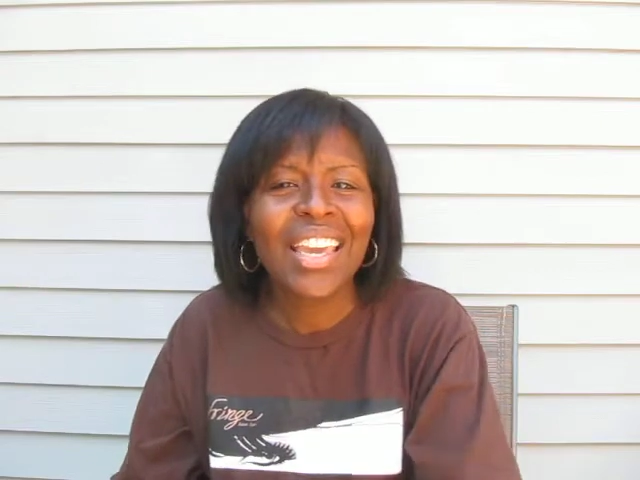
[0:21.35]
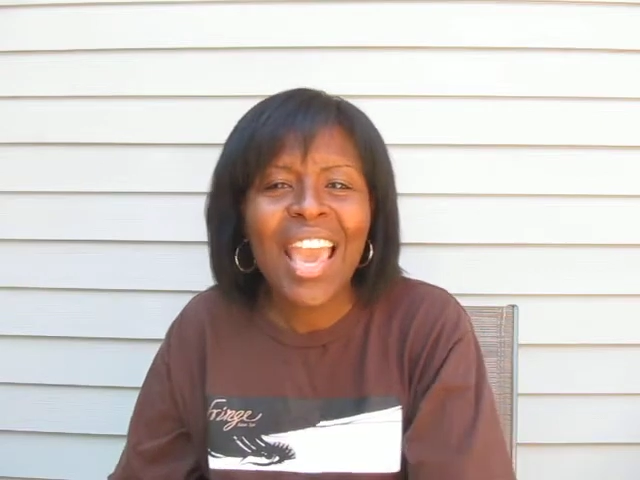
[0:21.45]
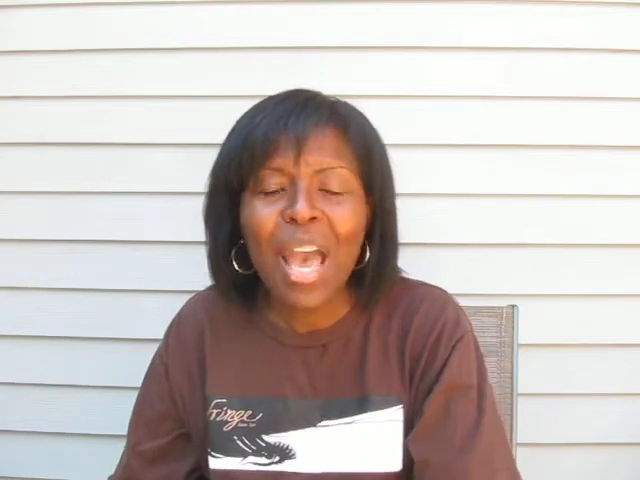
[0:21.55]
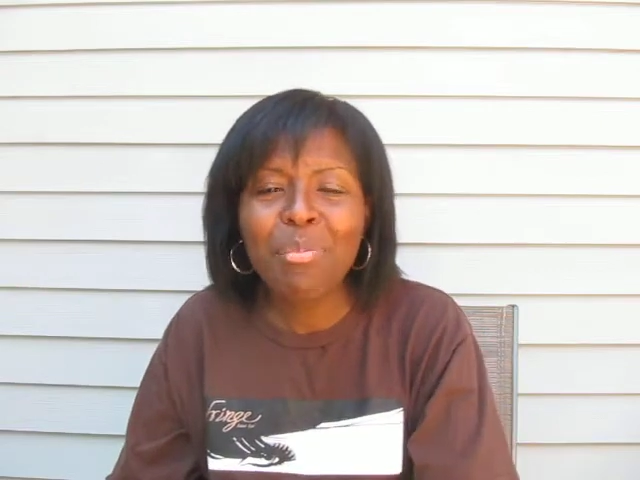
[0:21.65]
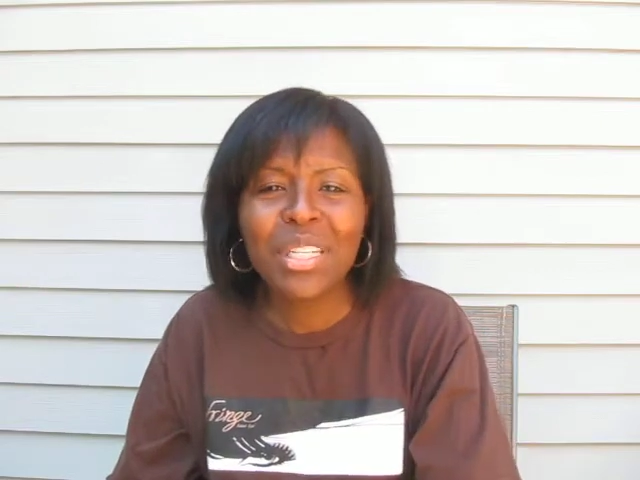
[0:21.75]

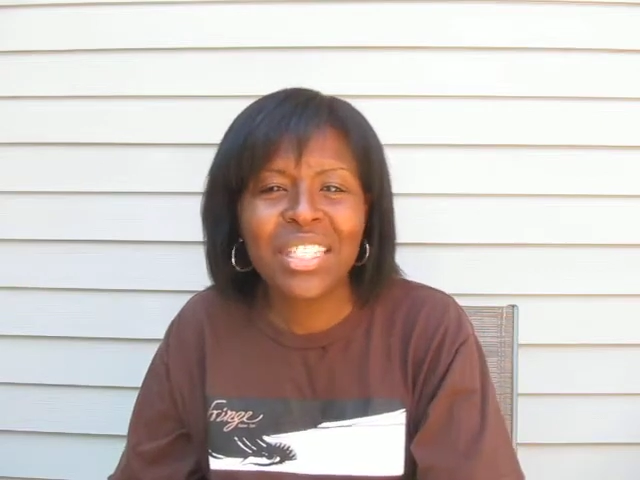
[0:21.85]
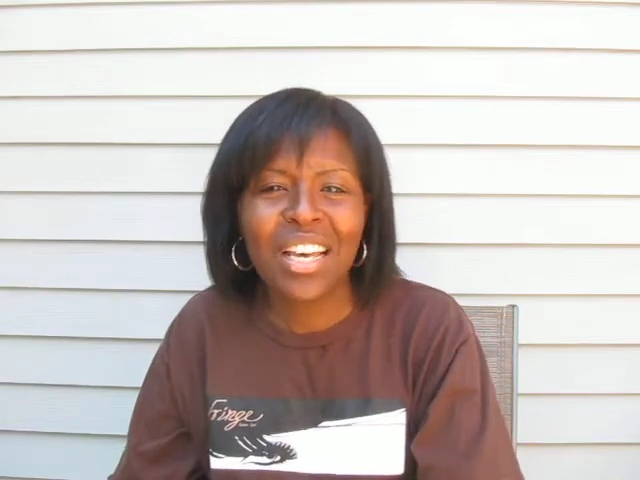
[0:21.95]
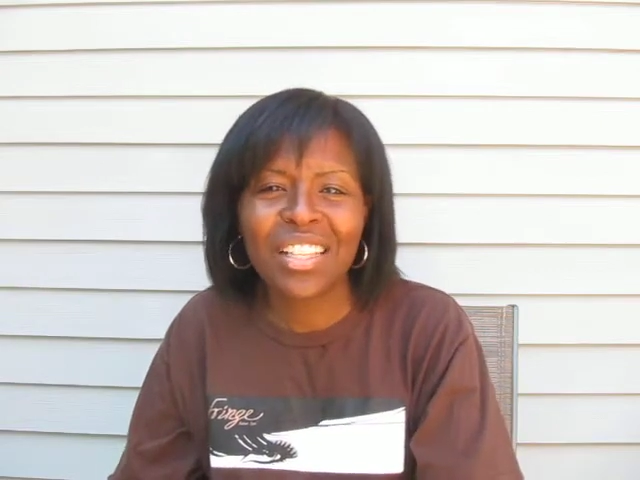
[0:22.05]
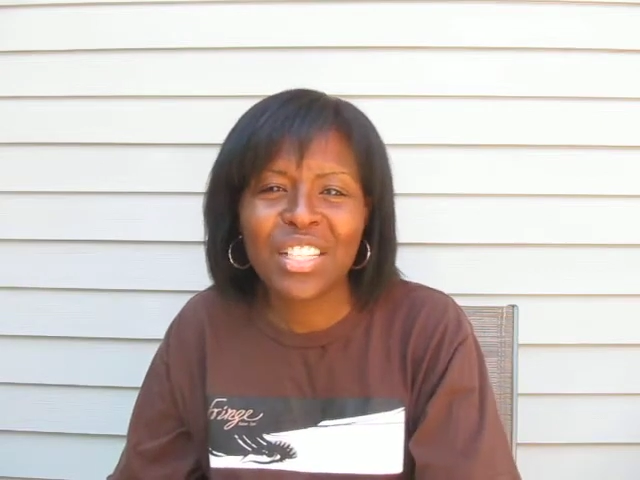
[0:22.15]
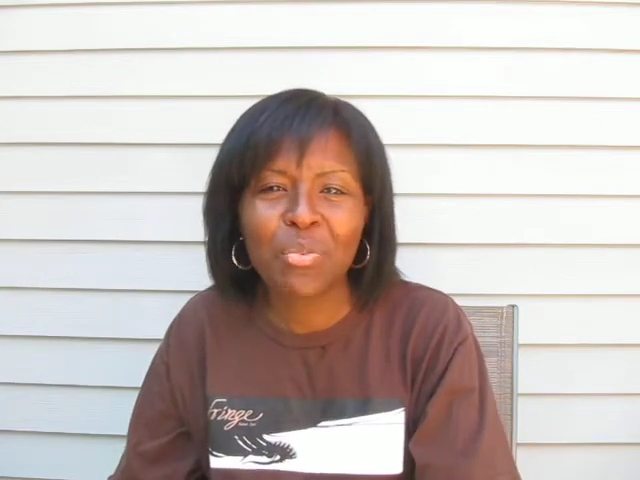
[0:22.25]
Gabby
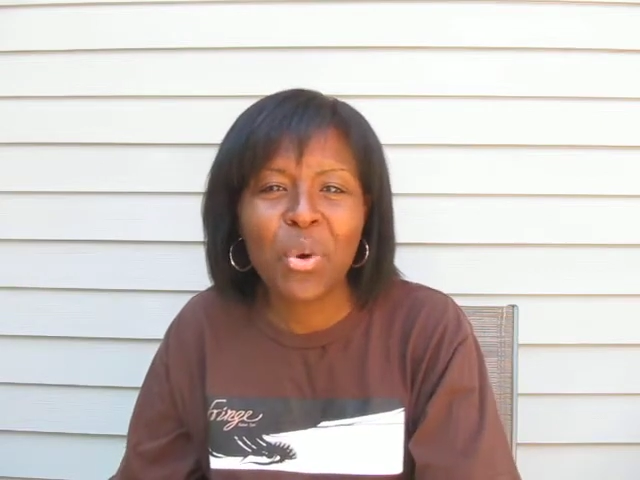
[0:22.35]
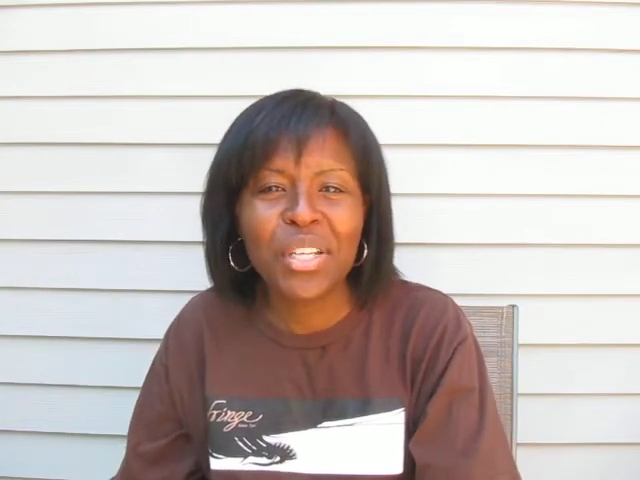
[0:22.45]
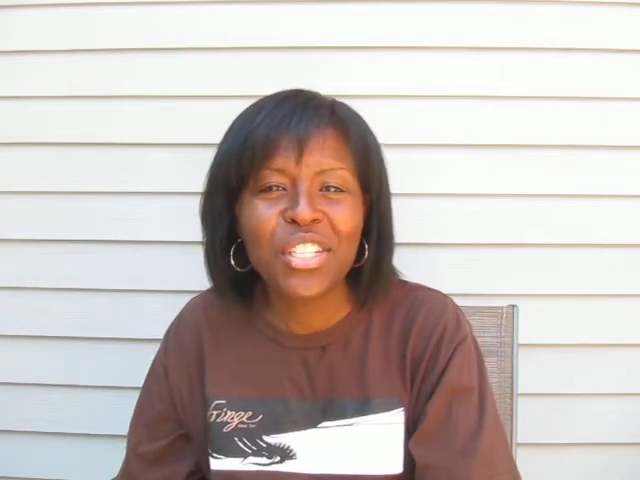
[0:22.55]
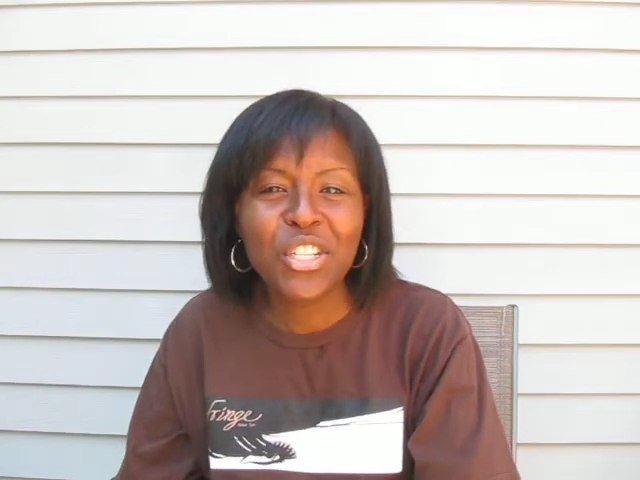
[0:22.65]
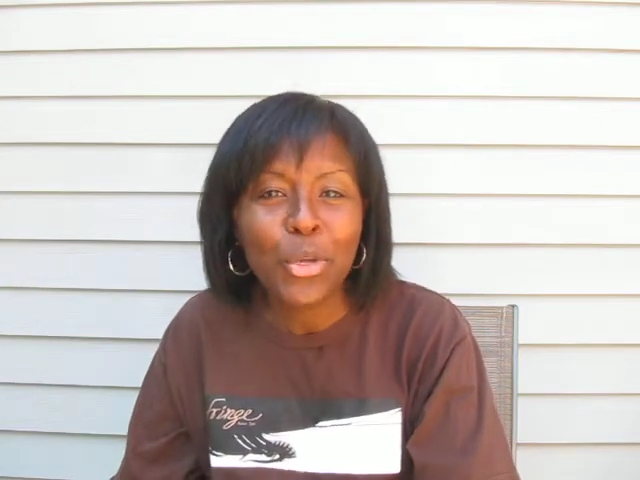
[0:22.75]
Douglas
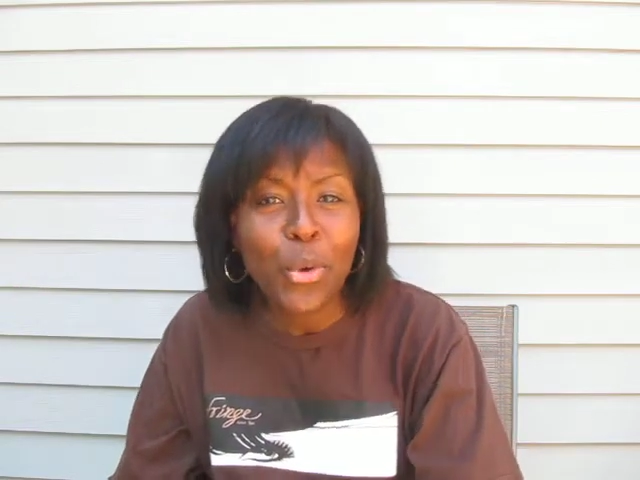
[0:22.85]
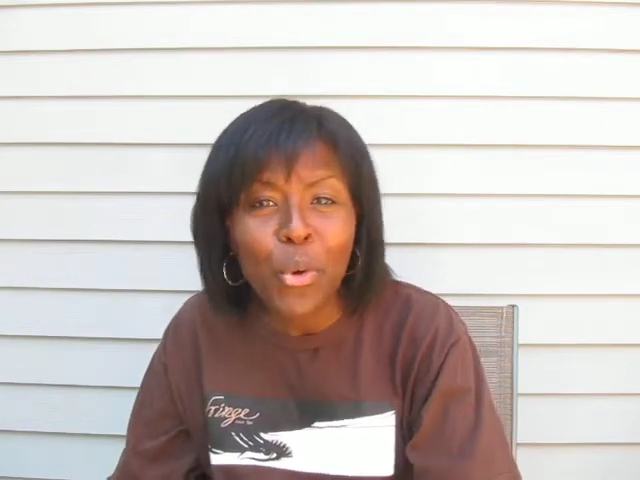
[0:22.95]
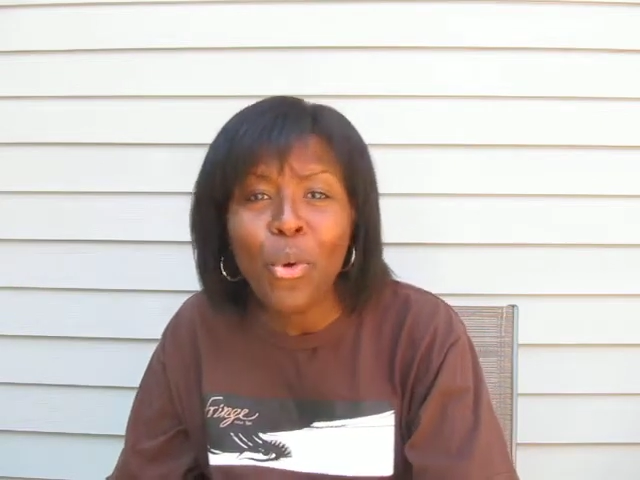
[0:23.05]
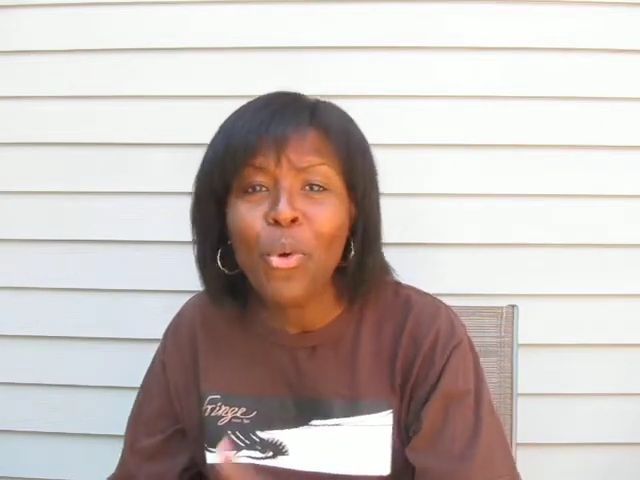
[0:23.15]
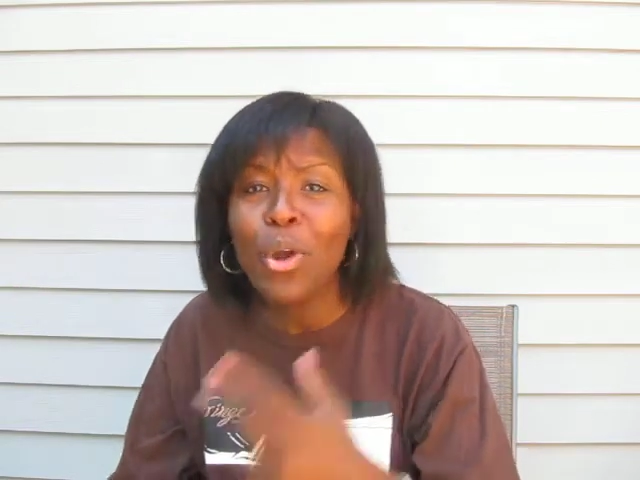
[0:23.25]
won
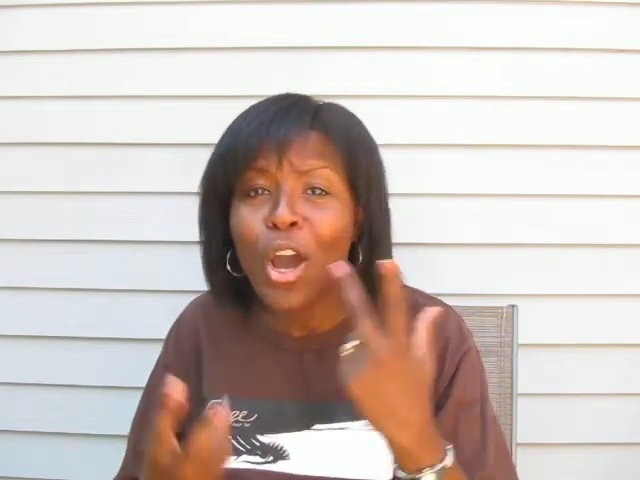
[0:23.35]
2